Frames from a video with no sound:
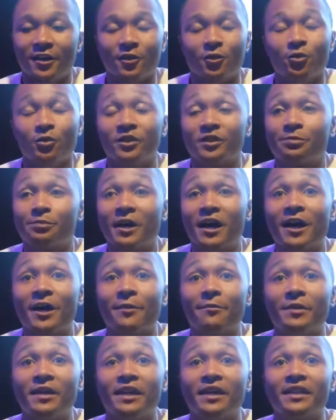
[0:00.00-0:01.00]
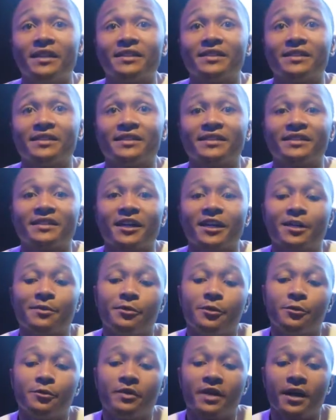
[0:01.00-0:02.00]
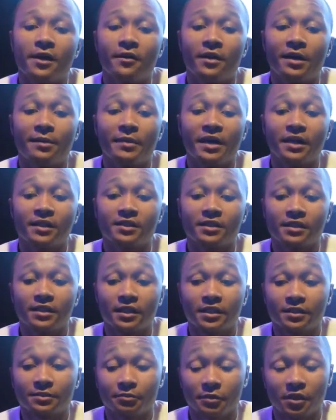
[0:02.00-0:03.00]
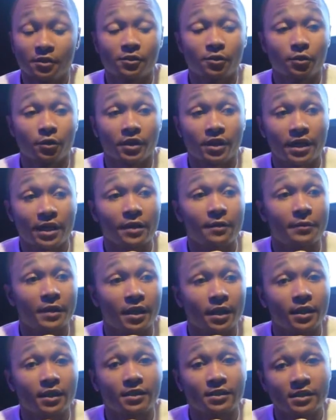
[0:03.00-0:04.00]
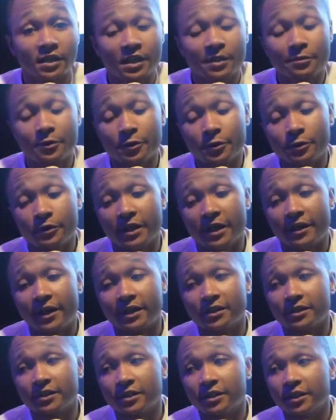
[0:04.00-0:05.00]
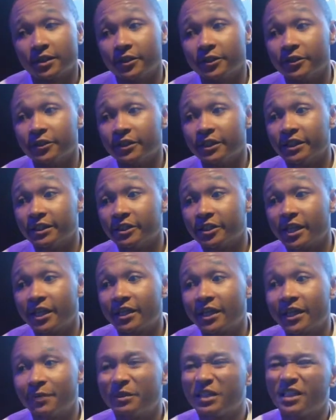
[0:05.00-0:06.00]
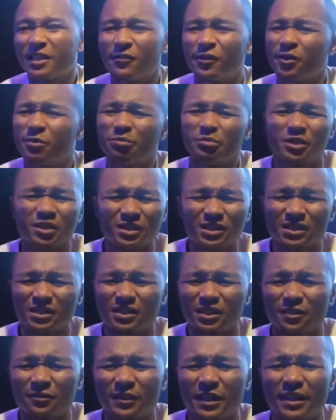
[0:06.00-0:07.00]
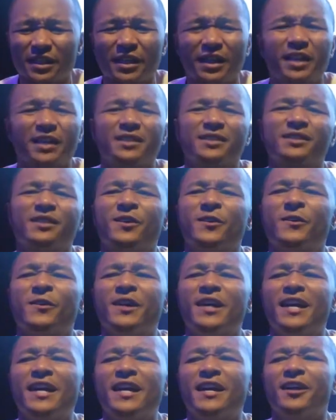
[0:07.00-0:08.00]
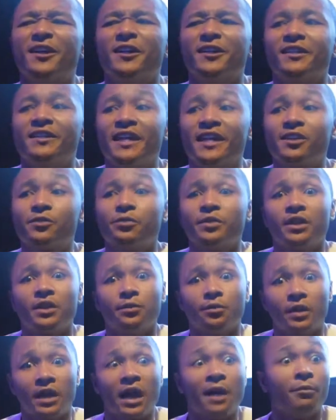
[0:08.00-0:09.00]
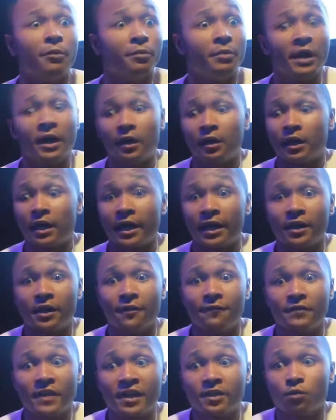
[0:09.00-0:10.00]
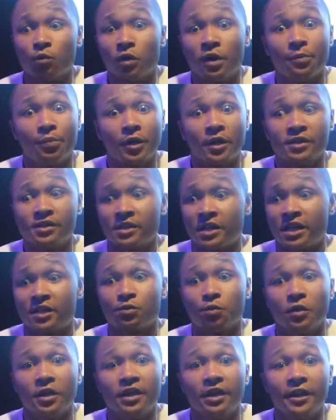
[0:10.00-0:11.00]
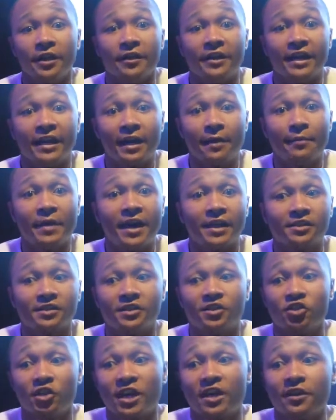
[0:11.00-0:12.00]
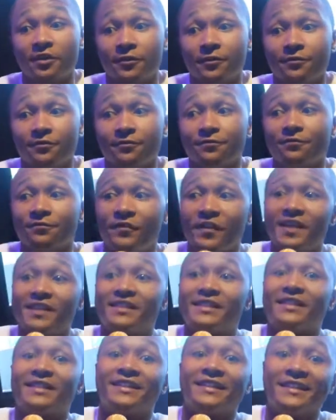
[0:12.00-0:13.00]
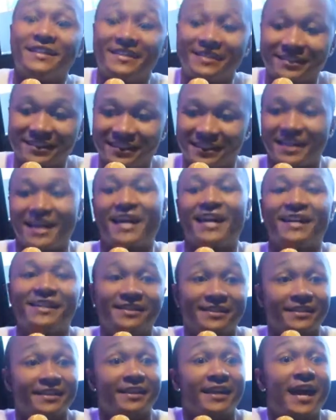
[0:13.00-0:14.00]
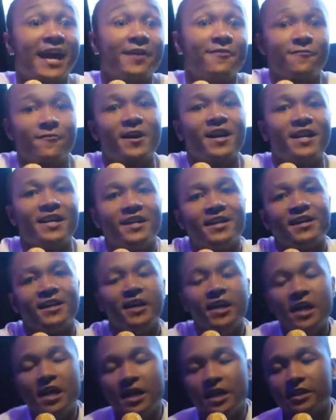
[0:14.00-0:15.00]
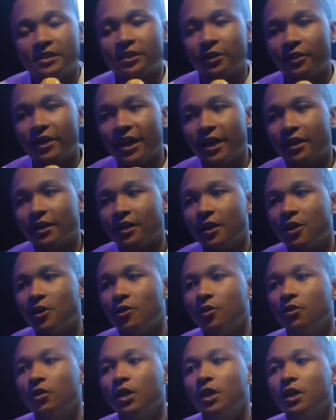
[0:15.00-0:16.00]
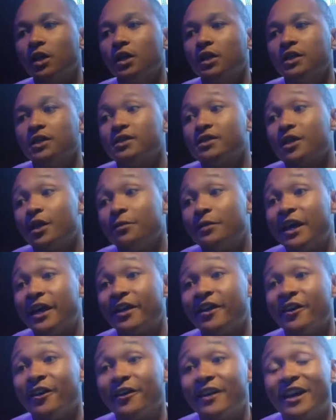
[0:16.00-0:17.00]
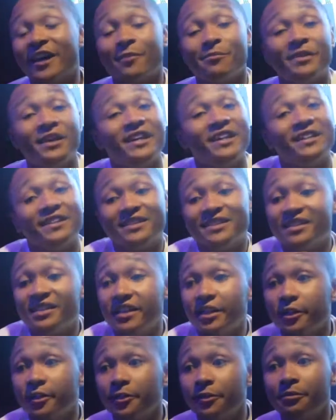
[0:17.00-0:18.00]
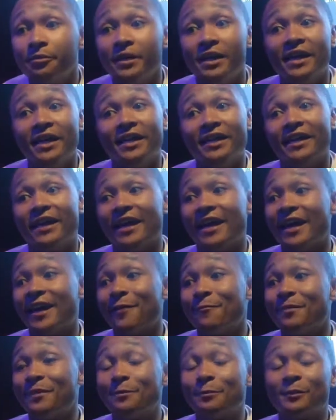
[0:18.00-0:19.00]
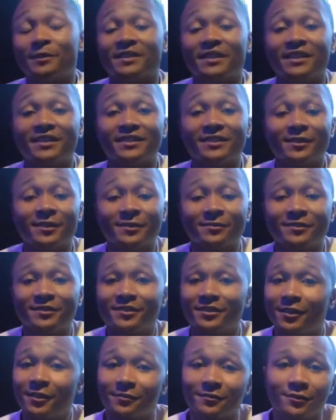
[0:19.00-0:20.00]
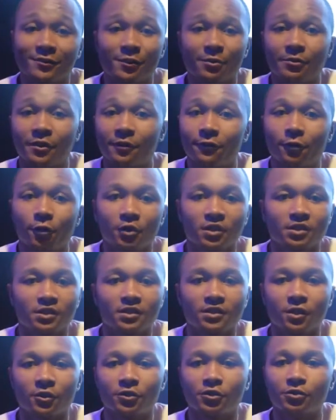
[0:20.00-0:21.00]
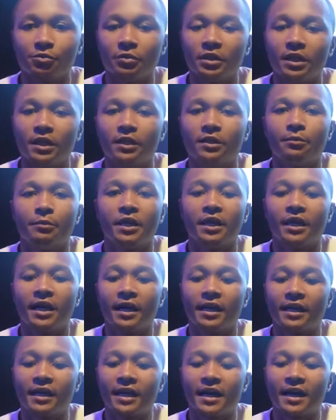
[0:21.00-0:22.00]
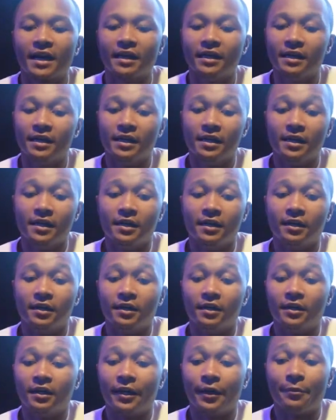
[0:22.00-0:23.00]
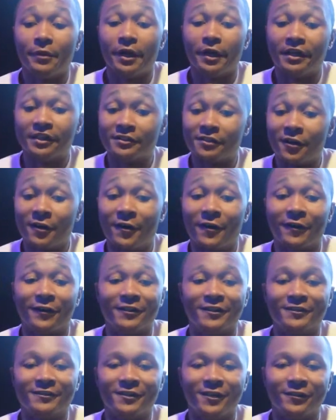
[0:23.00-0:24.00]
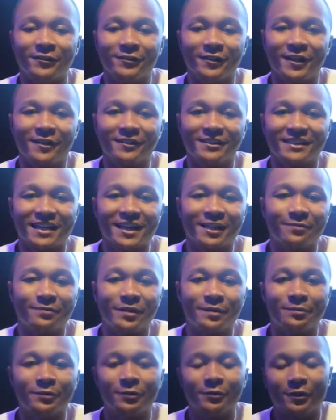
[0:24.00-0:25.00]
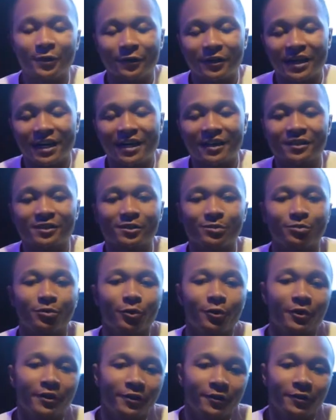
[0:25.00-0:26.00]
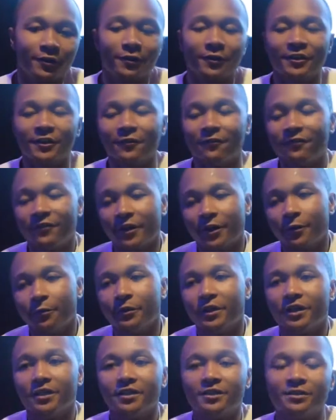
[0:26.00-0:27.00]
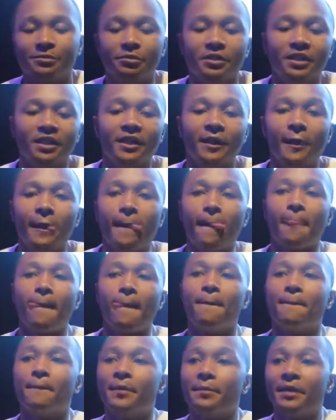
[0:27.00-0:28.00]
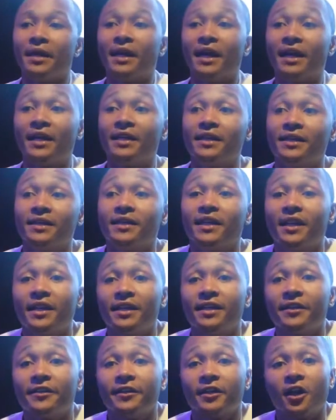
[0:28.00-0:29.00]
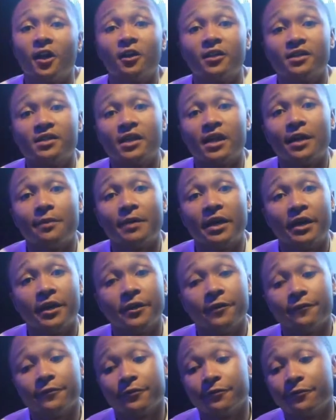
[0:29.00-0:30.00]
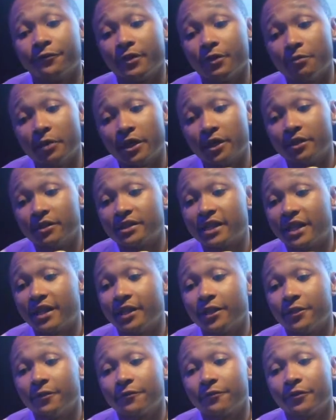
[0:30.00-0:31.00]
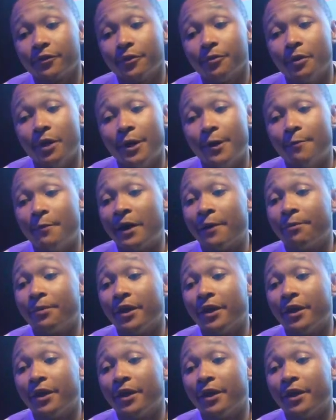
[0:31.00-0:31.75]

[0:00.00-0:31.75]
you inspire me, and this is the same dude. Now I'm actually his mentor now, man. This same dude now I took under and I've been giving him books and stuff like that. So that's really what I'm about. Like, if that's one person, that's one ear that I'm actually trying to physically change a life right there. So that alone is something I done heard. I done been in the gym. They had people say some stuff to me. Of course, the social media, man. I done got, hey, man, it's hard. You always got the people who gonna kind of support it or your fair weathers, but man, I hear it all the time. I hear it from females. I hear it from my